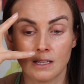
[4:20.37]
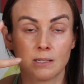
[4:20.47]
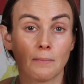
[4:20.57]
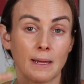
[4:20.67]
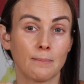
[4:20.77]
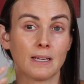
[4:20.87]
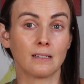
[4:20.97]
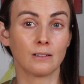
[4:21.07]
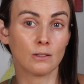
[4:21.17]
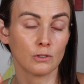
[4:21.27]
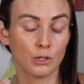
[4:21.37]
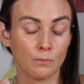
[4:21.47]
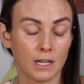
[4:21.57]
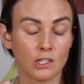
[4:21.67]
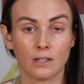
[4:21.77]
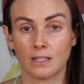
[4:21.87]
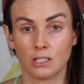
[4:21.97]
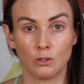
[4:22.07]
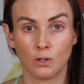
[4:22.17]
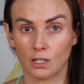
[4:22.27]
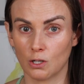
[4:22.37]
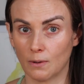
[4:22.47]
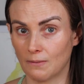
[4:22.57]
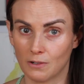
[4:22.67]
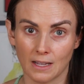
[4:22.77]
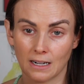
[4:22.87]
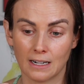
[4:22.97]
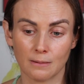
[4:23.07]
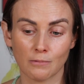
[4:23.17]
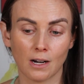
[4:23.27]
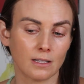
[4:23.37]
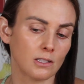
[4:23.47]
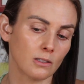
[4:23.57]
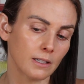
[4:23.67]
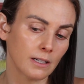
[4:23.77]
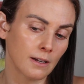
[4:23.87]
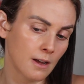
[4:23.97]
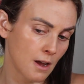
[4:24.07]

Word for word: this might be a little too much unless you are going for that kind of bronze look.